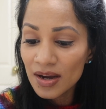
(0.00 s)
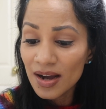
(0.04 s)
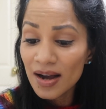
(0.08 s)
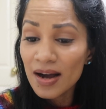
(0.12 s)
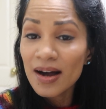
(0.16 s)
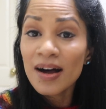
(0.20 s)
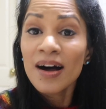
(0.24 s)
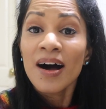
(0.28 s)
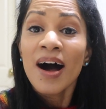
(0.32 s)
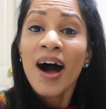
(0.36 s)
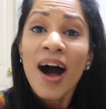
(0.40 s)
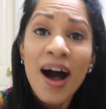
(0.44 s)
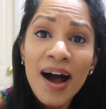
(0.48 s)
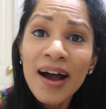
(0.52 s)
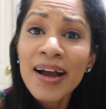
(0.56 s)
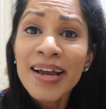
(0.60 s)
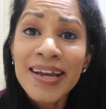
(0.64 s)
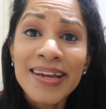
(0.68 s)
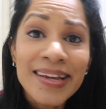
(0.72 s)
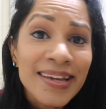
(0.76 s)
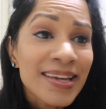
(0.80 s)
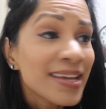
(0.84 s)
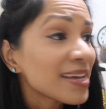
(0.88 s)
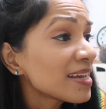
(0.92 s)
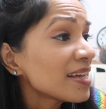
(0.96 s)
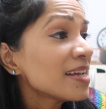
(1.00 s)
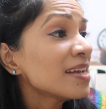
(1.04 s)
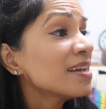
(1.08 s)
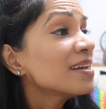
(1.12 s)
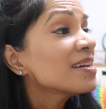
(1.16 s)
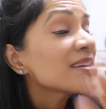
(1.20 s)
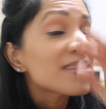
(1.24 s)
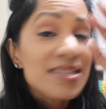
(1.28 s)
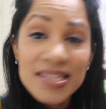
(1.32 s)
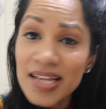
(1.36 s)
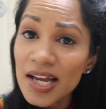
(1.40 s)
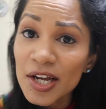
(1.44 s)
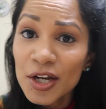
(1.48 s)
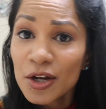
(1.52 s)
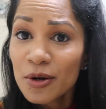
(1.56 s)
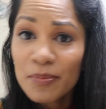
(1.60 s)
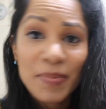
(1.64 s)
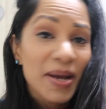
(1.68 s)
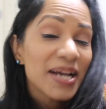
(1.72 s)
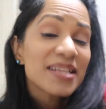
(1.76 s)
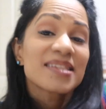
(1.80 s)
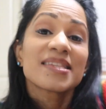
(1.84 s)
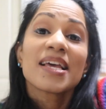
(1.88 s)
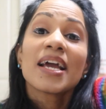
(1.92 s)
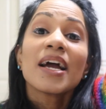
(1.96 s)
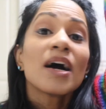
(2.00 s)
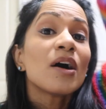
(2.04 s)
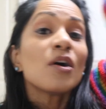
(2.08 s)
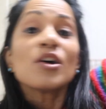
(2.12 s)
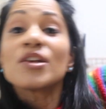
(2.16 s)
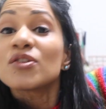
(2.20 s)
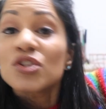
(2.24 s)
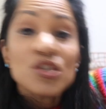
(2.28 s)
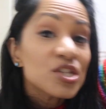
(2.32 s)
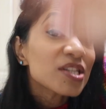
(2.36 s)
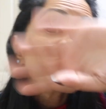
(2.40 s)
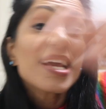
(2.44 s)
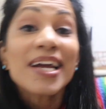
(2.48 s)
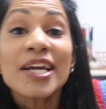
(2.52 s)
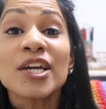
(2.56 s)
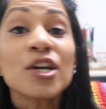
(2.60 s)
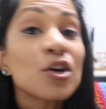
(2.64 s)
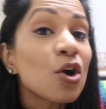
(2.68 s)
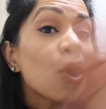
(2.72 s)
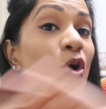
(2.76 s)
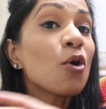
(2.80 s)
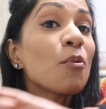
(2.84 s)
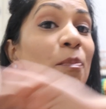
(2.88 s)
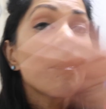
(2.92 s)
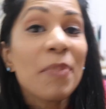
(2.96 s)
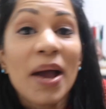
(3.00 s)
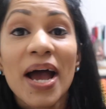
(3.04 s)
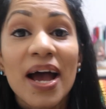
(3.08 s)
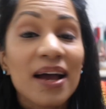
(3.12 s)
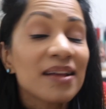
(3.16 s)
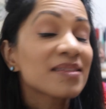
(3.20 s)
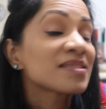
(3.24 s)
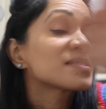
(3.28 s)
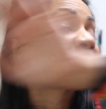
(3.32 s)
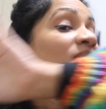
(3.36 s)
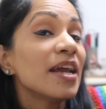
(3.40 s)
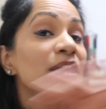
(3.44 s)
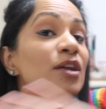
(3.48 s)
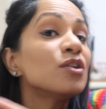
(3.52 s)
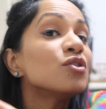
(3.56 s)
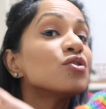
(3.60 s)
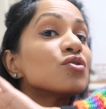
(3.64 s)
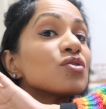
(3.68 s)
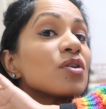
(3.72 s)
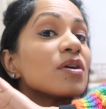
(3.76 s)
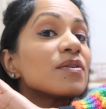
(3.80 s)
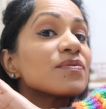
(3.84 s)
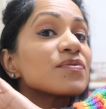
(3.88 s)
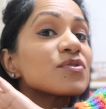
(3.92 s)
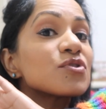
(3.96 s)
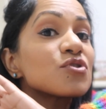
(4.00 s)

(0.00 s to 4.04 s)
are high-key psychopaths. They are psychopaths. End of